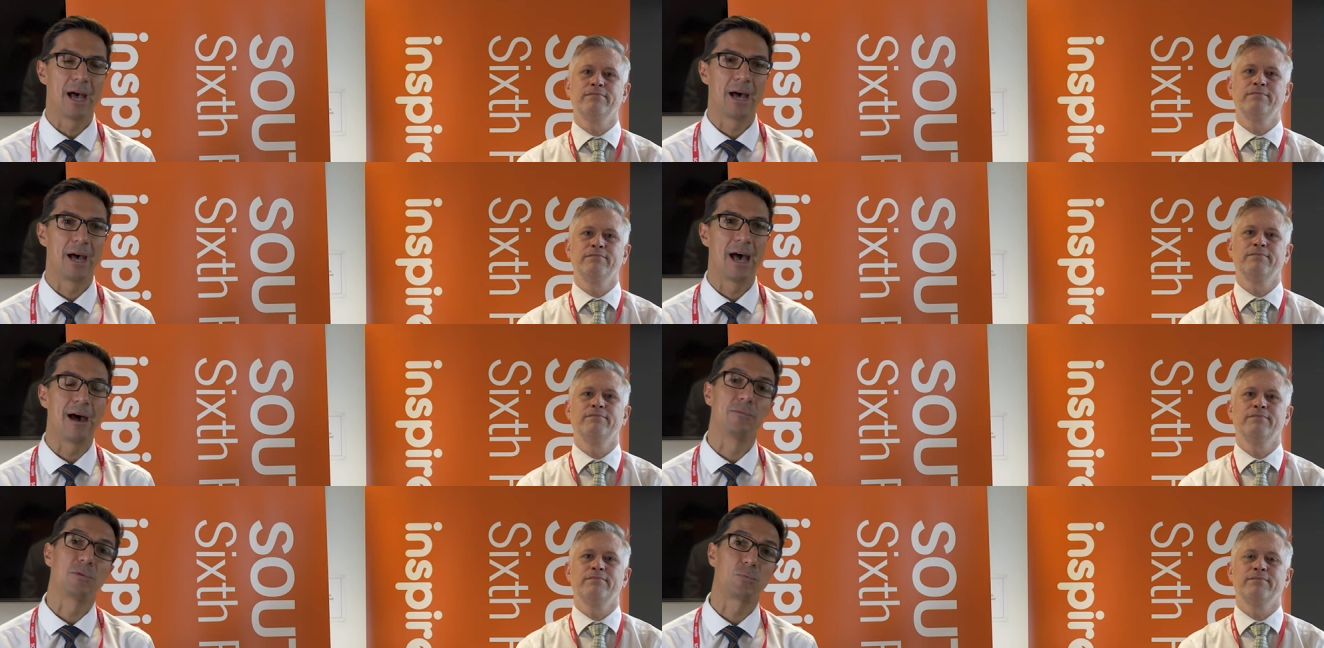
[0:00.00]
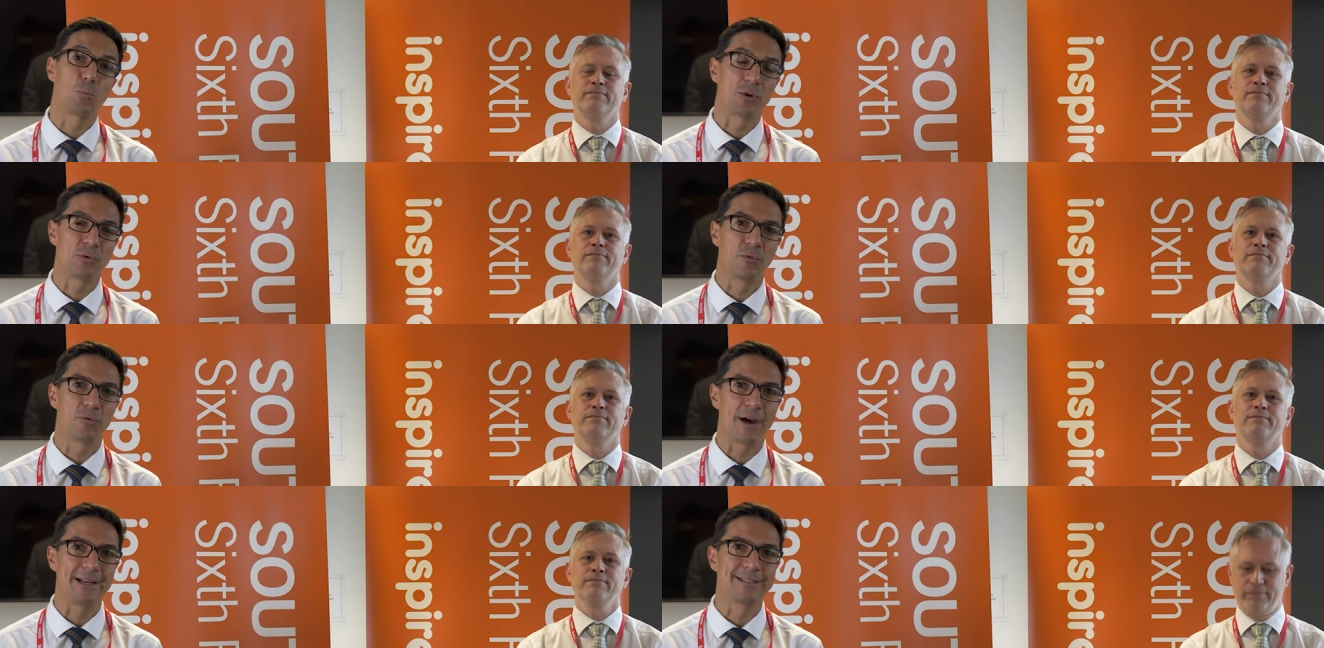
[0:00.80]
Speaker 1: Uh, and what you will
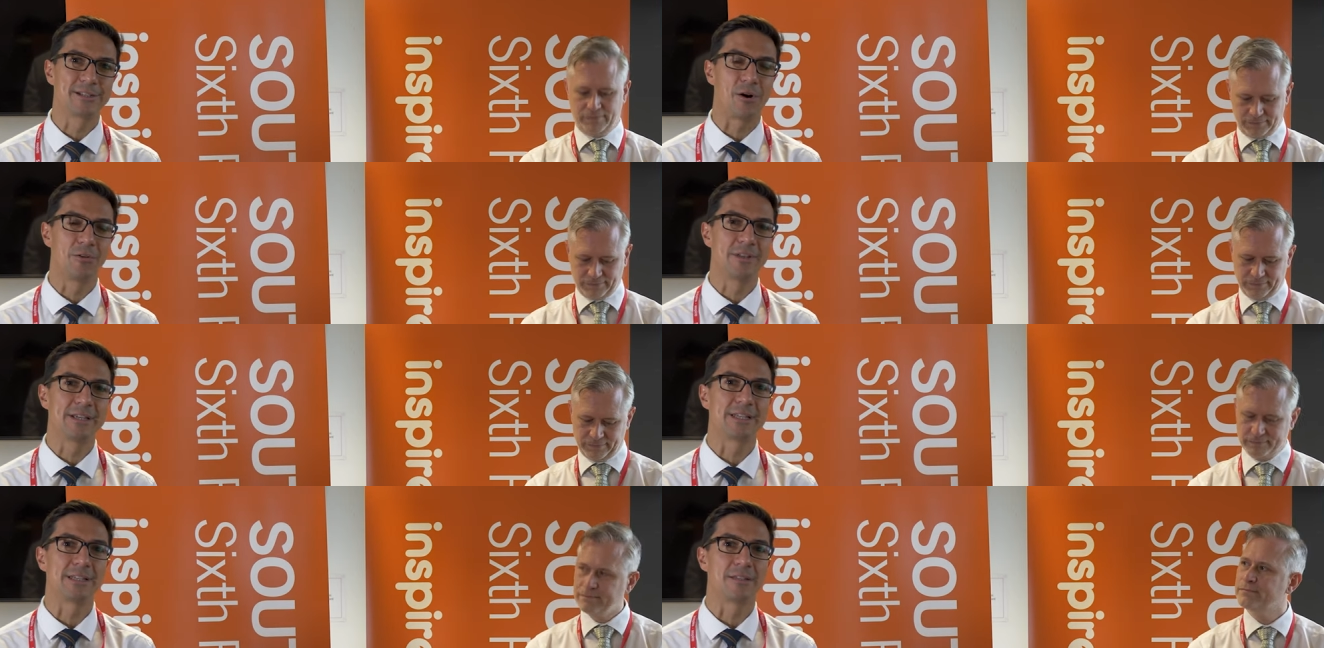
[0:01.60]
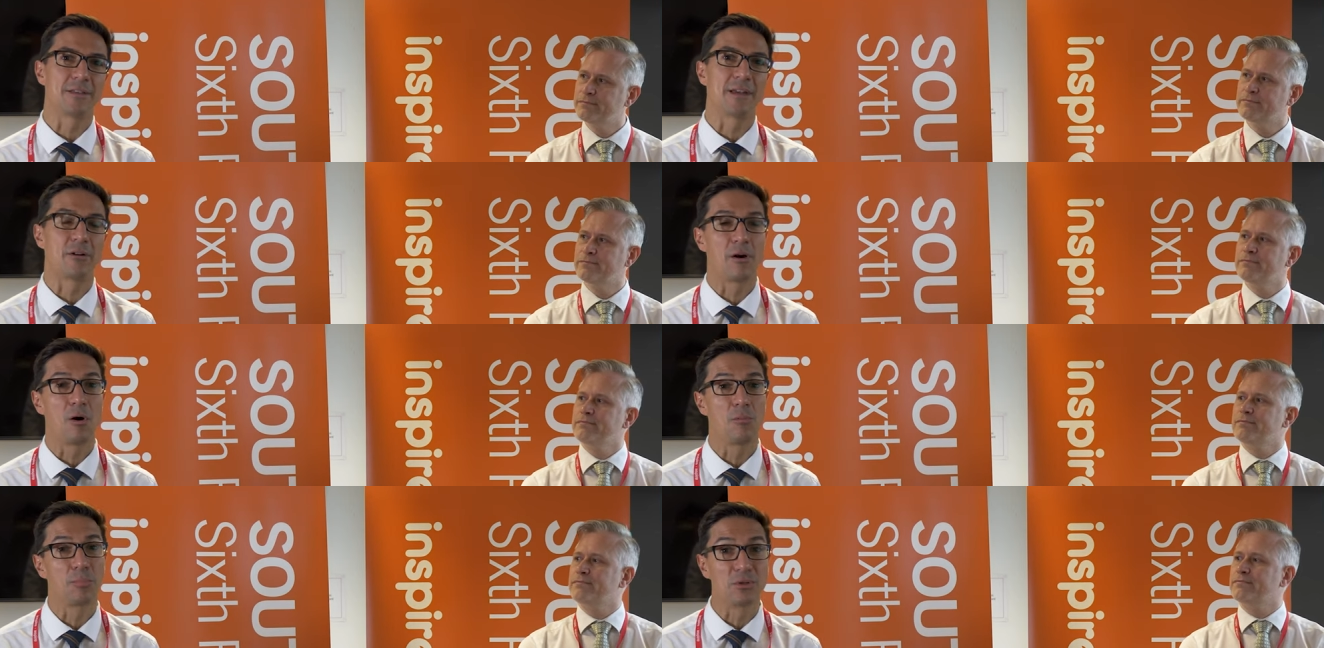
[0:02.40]
find on this is that there are a
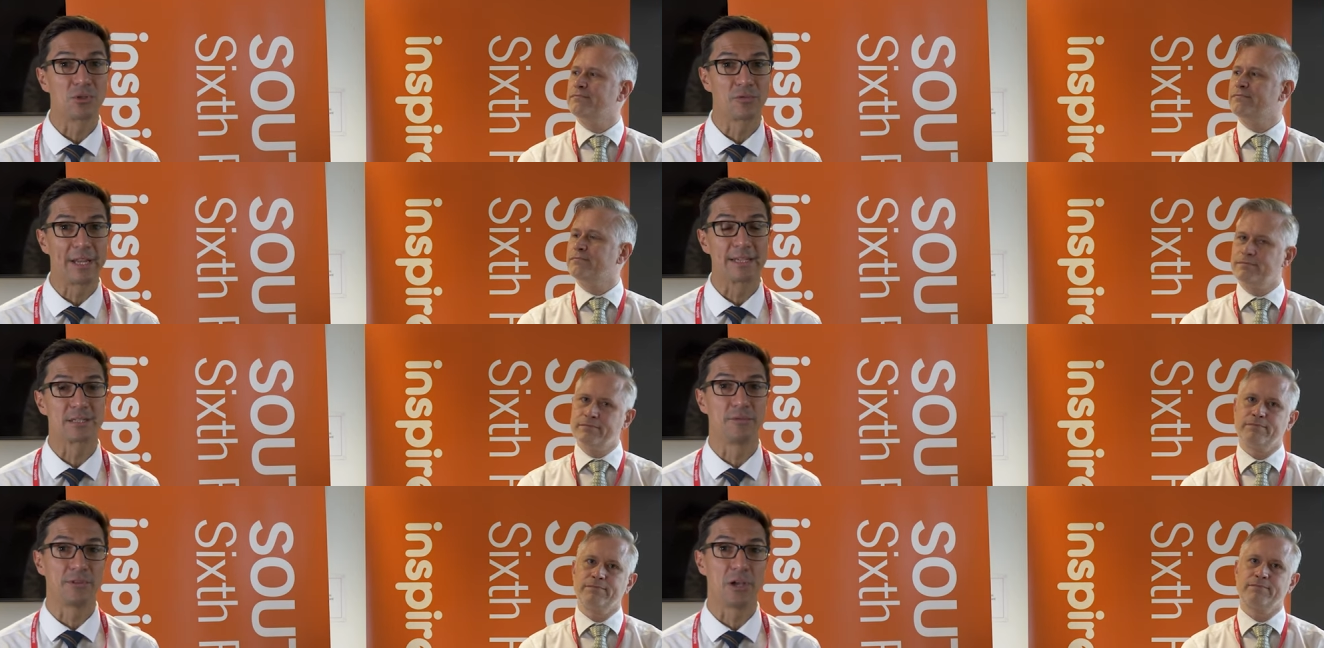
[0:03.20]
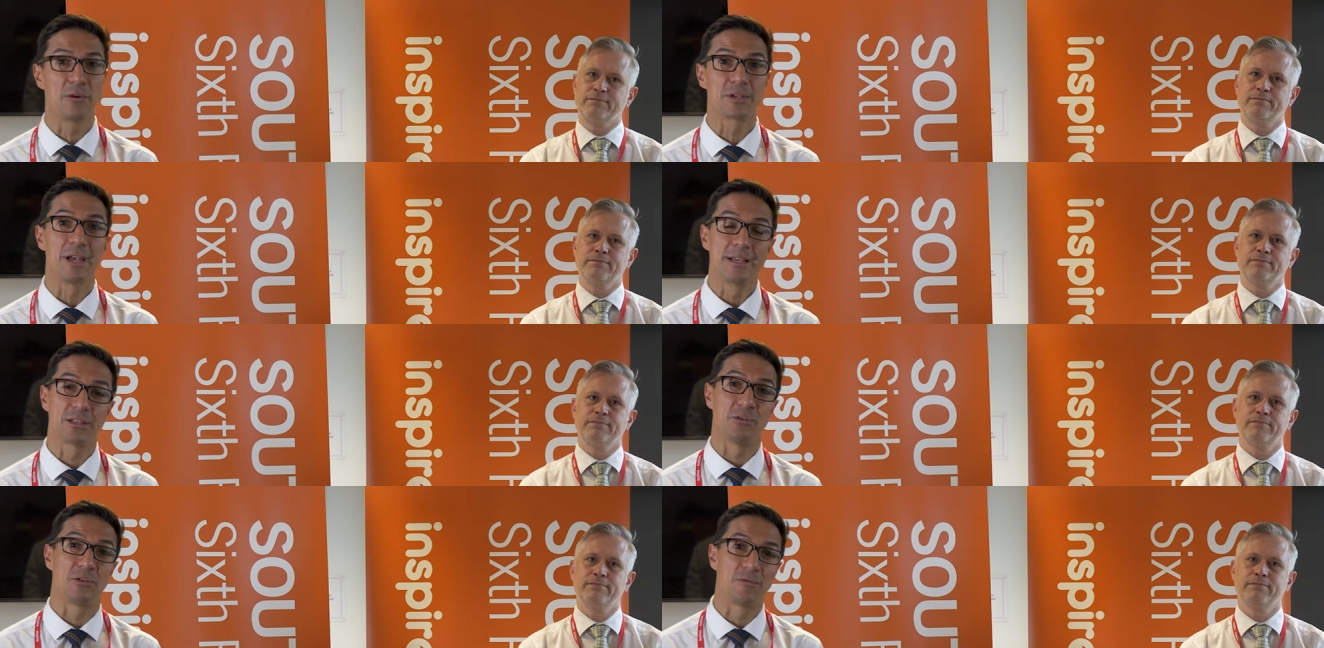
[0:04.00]
whole bunch of links to videos
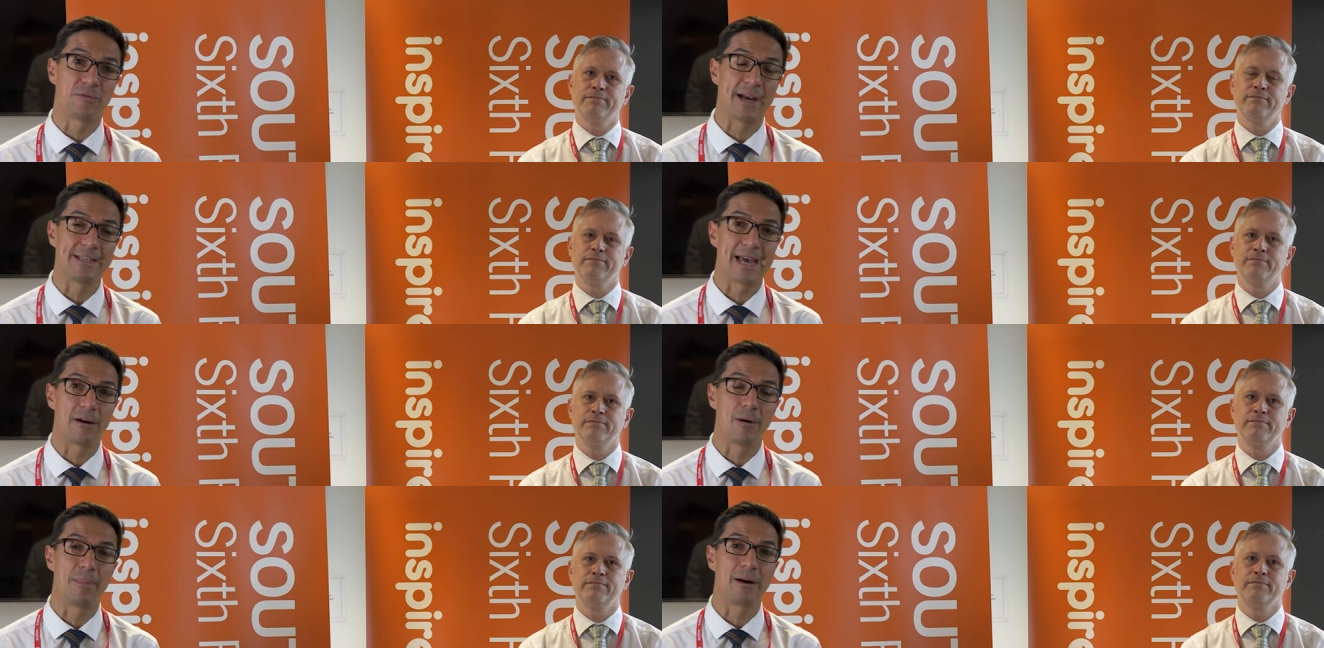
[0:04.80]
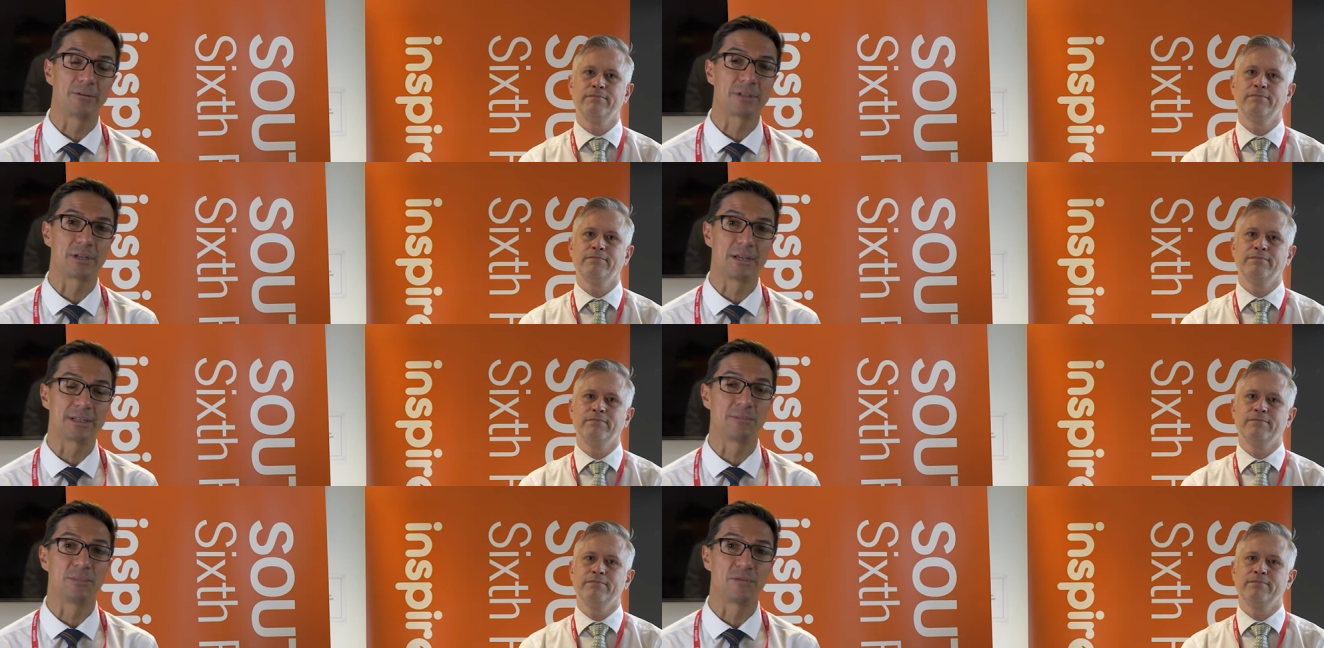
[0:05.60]
so you can find out about uh,
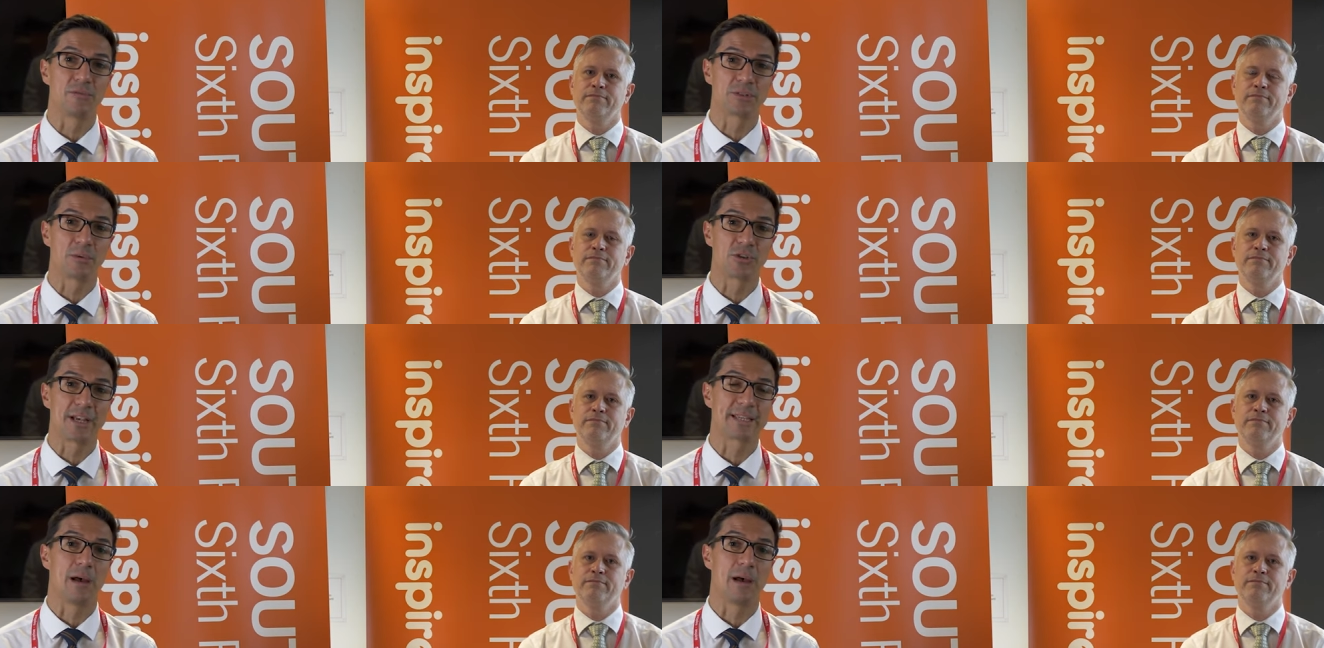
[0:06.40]
some different subjects